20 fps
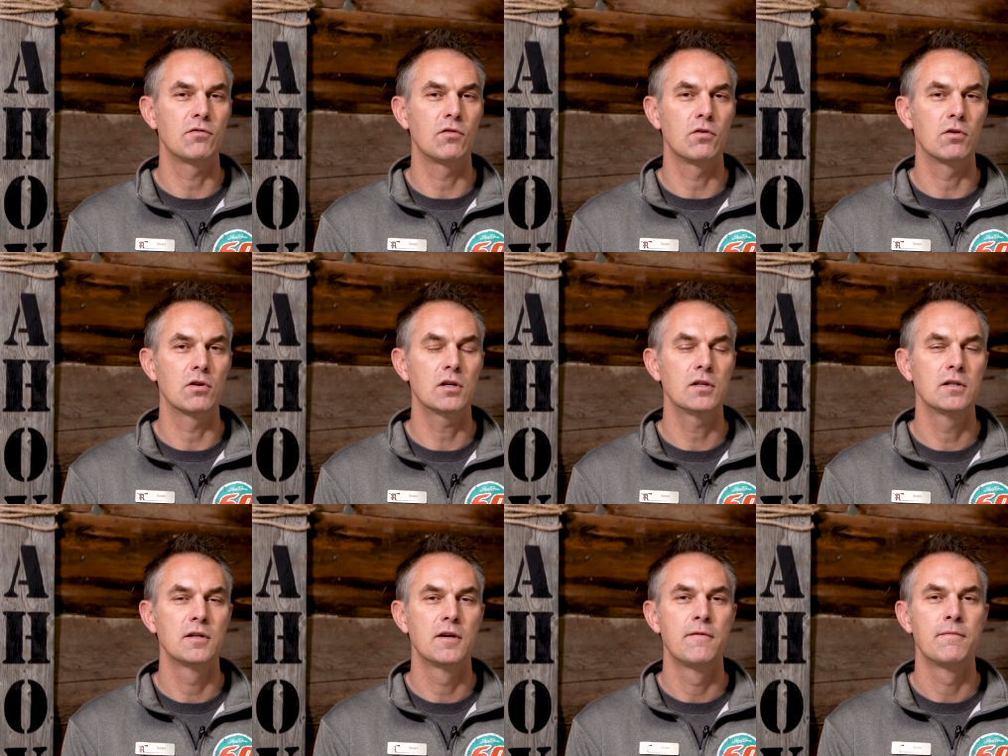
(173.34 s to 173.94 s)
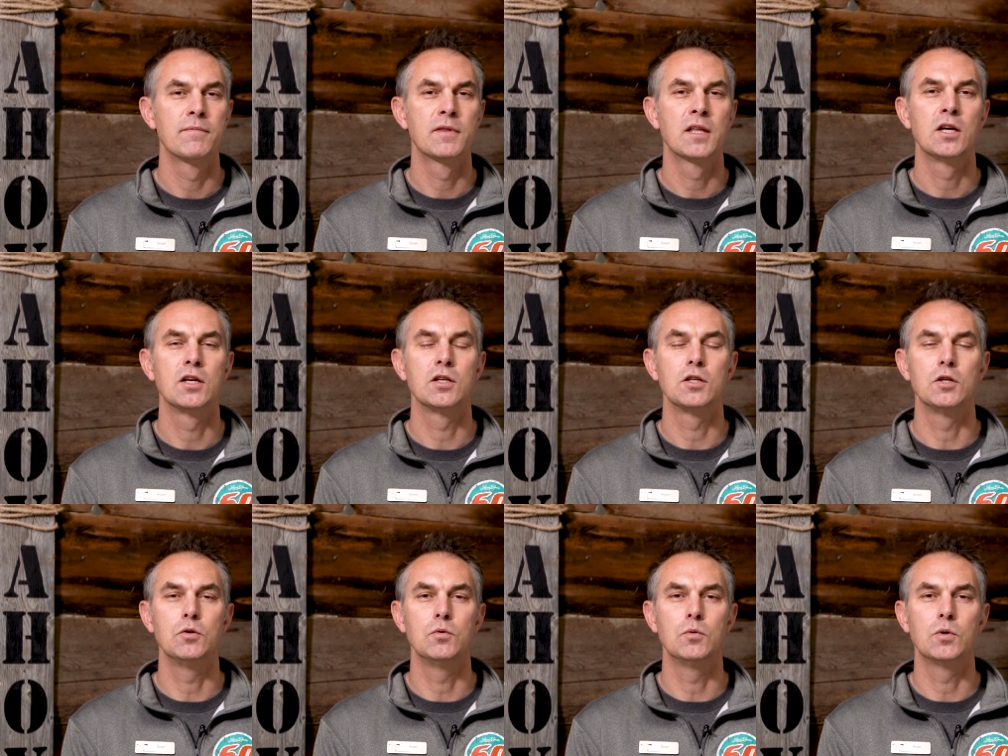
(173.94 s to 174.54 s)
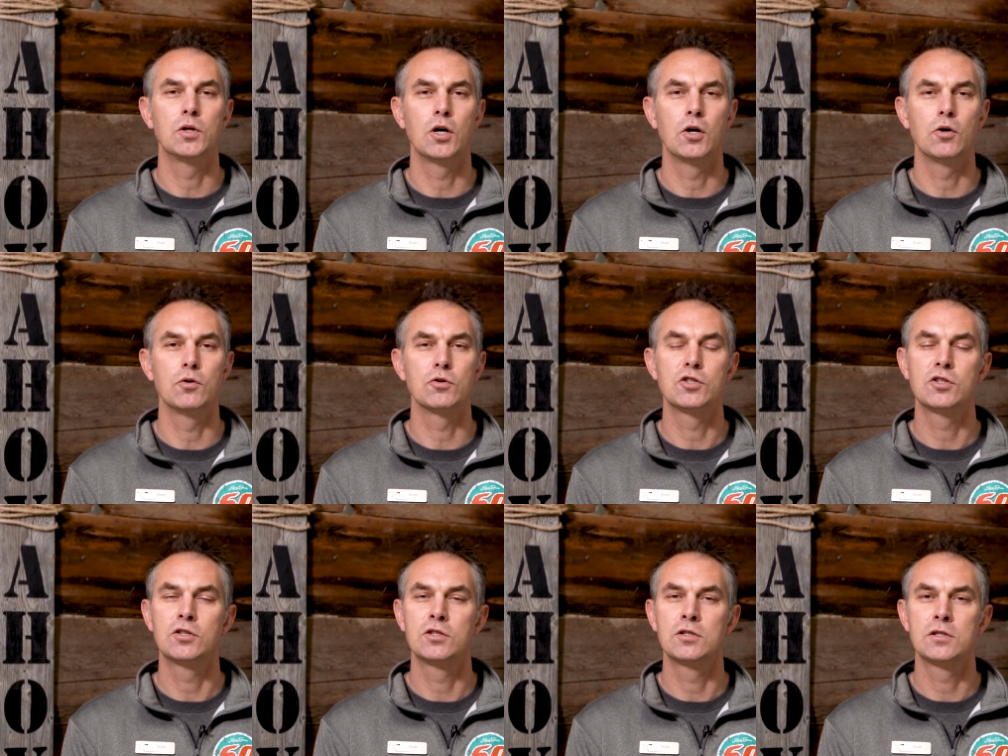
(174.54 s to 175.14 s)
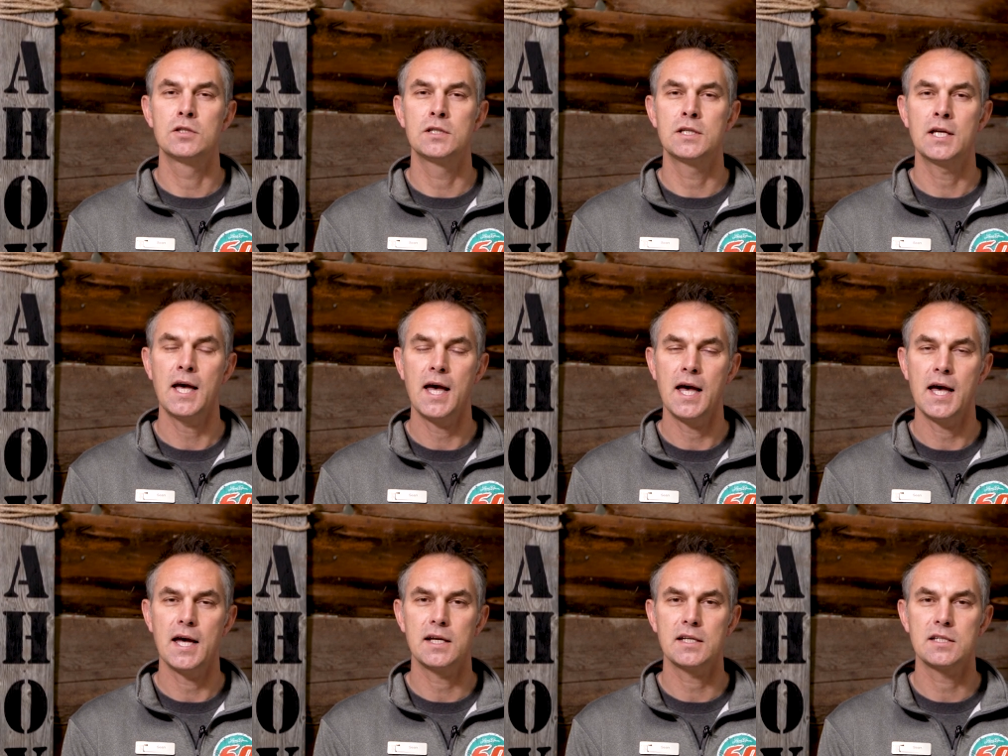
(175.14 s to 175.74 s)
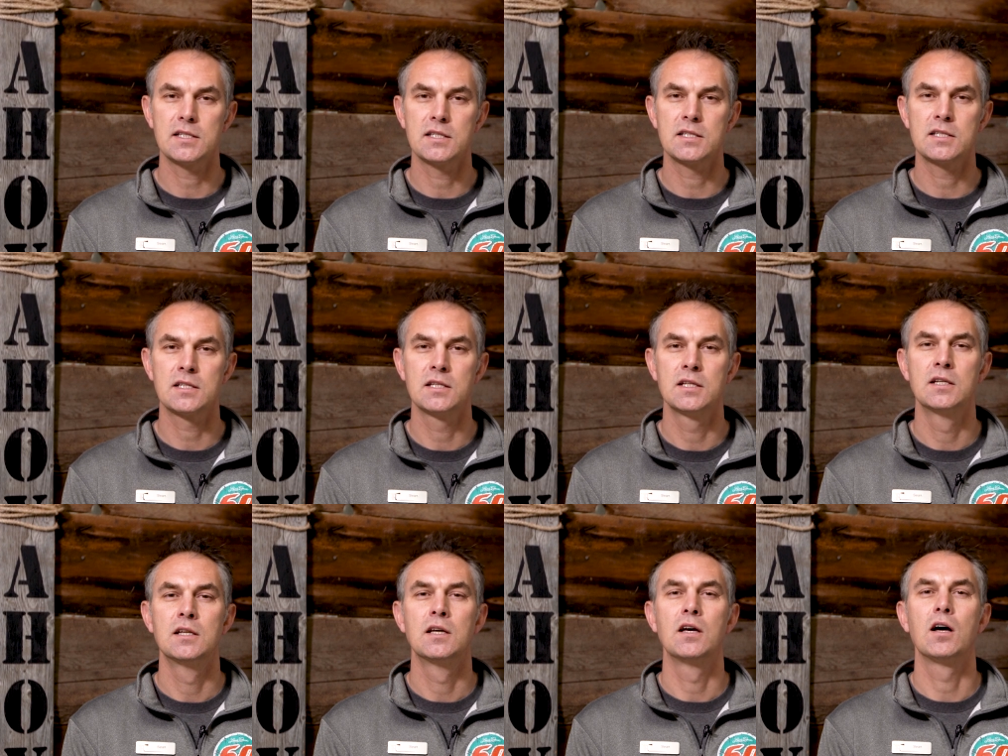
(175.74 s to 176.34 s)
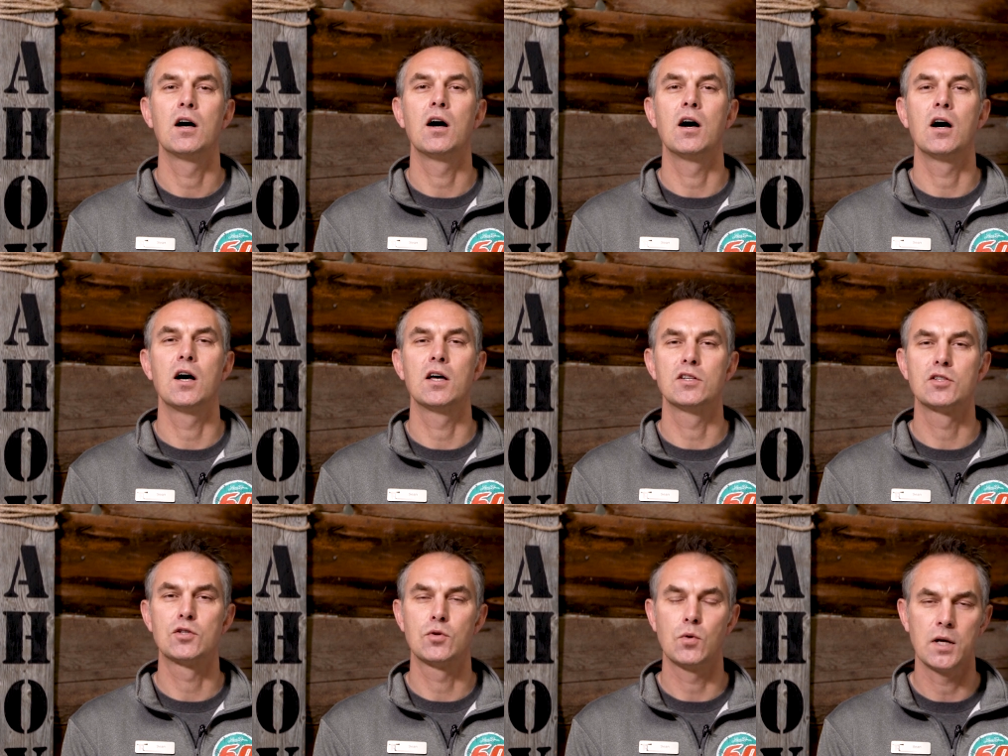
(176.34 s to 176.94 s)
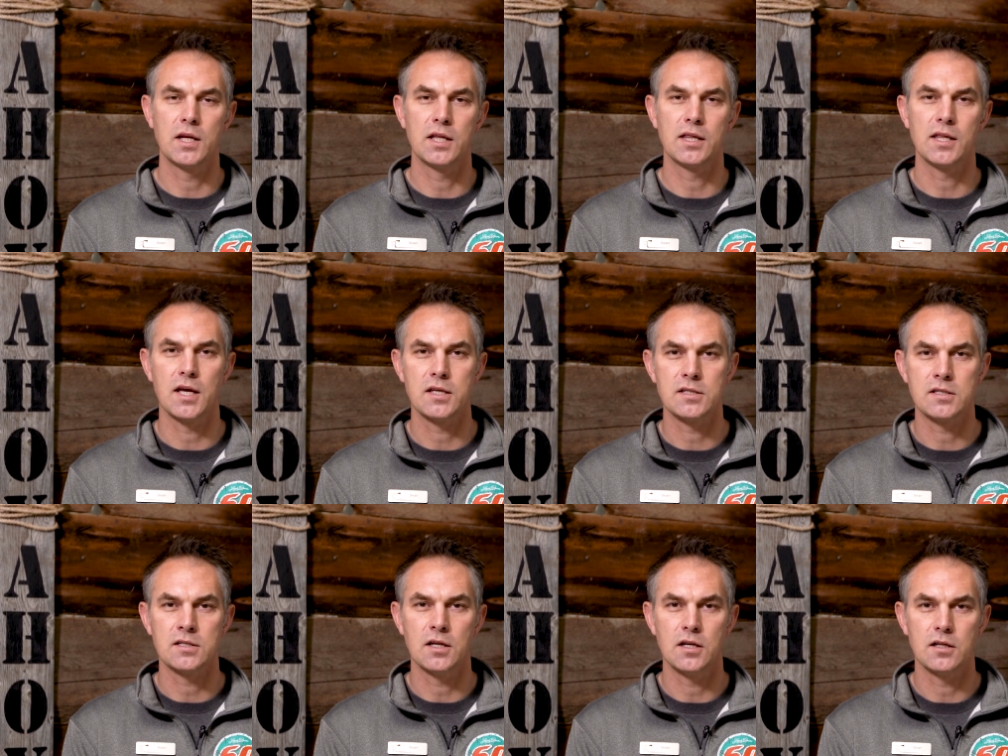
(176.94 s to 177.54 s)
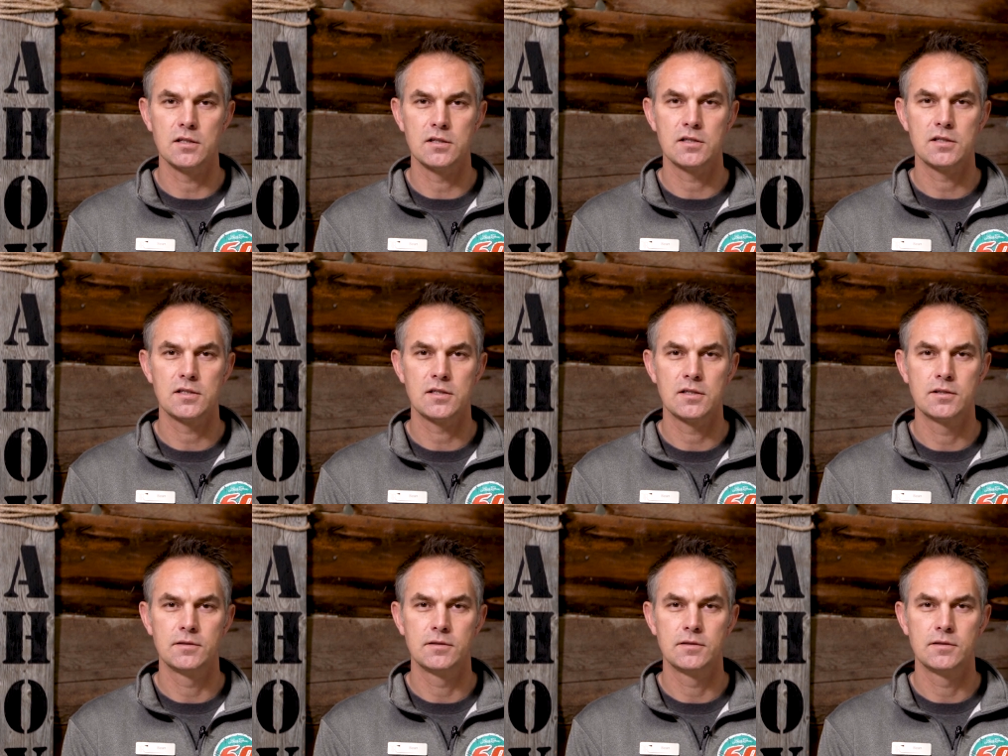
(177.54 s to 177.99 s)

for, you would owe tax on $20,000.